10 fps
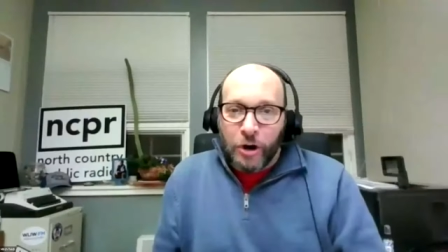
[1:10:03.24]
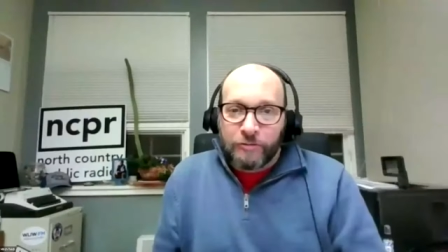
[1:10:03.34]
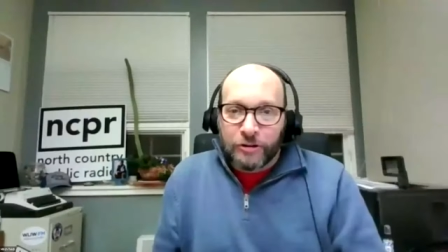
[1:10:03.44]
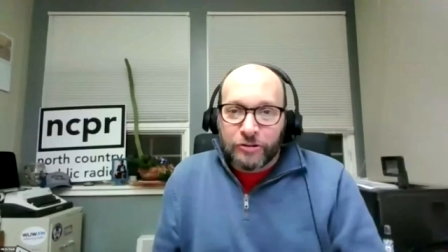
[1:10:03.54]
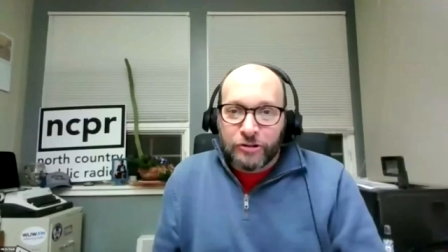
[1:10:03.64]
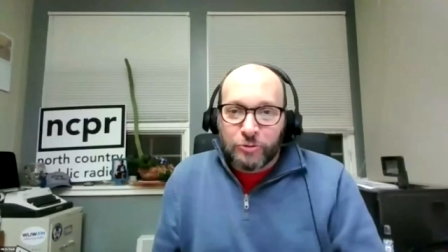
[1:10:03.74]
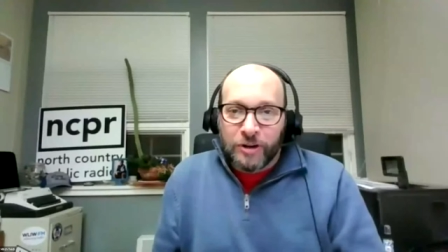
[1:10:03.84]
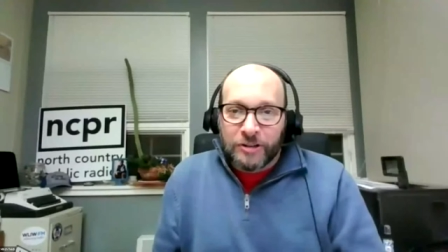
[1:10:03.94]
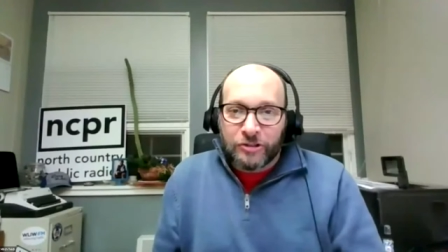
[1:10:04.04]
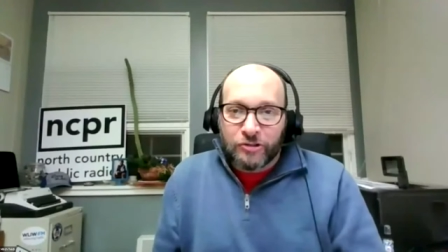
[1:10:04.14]
over
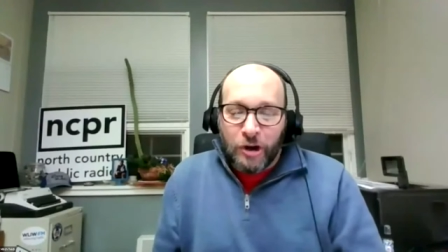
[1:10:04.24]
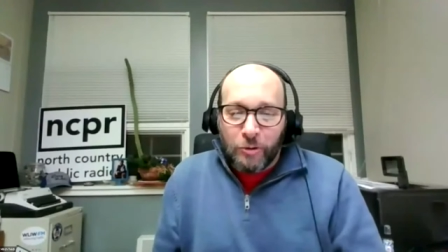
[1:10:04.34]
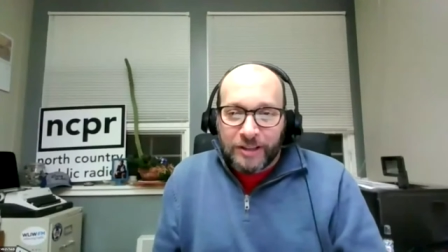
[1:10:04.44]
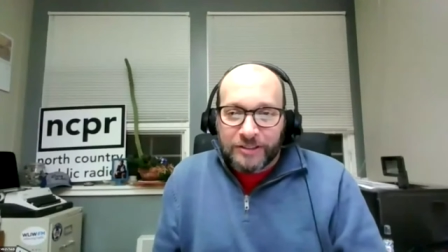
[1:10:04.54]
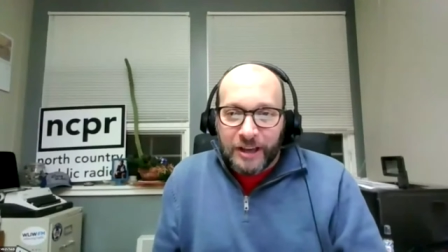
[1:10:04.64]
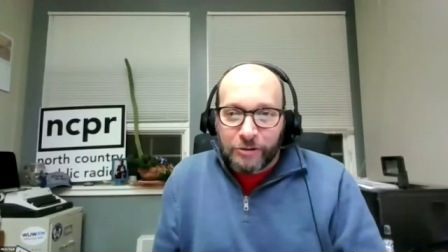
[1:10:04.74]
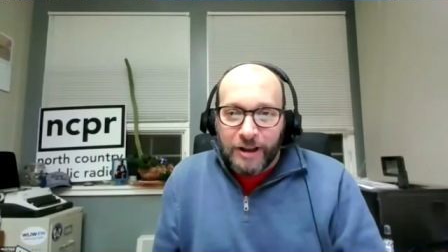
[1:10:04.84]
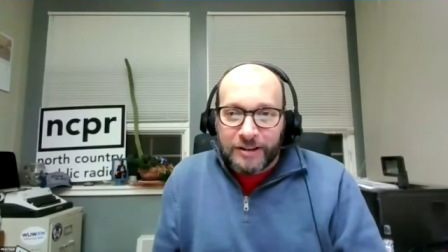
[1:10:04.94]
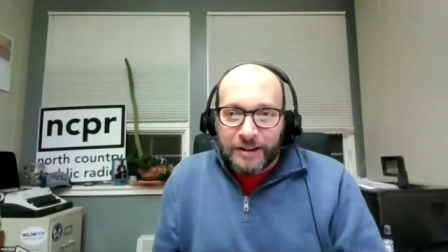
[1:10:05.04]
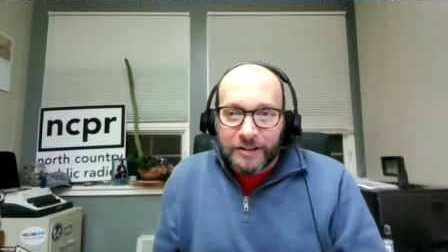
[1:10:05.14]
to uh, to Joe at the
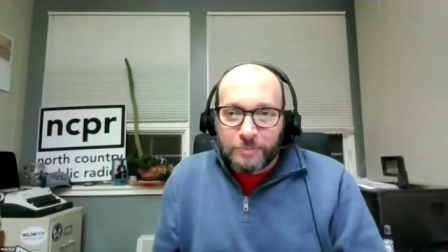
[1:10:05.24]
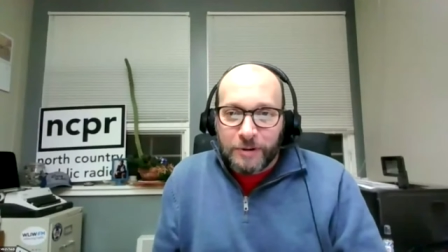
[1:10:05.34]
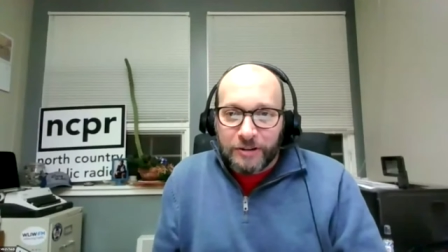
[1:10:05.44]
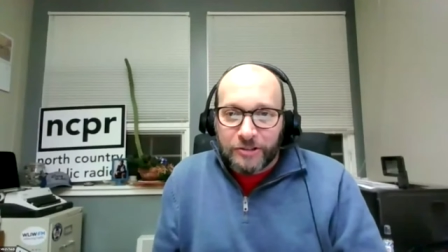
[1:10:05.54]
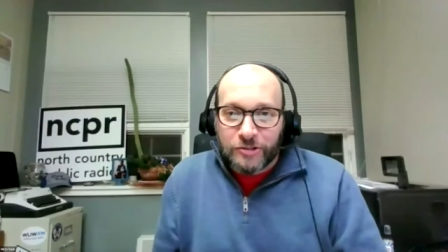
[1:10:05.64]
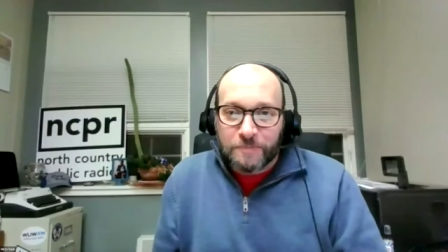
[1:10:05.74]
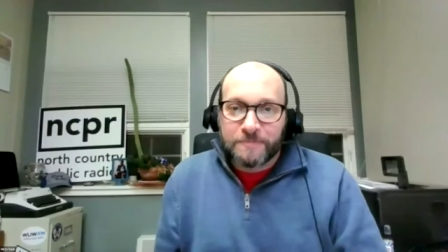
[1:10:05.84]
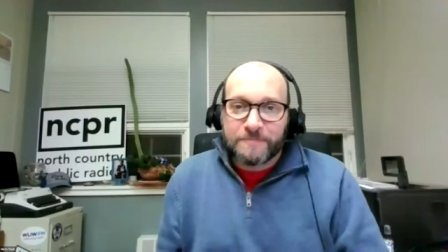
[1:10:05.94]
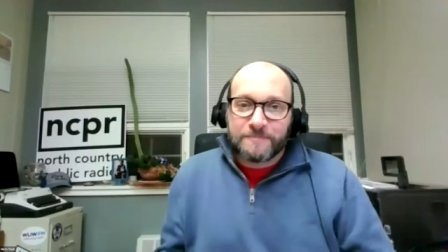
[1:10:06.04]
Adirondack Experience.